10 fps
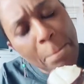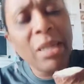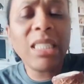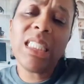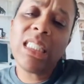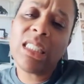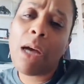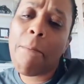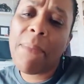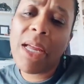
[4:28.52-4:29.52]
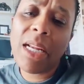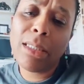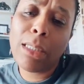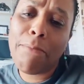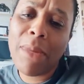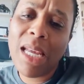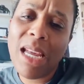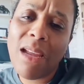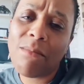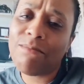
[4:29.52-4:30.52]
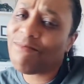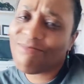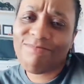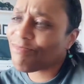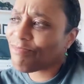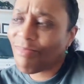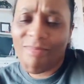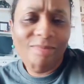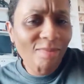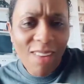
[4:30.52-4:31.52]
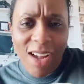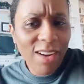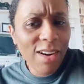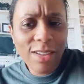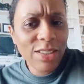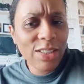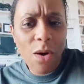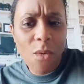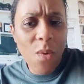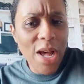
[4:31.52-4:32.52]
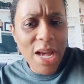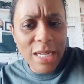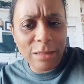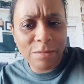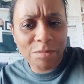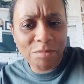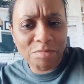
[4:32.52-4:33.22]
But he committed to me. Girl, so what?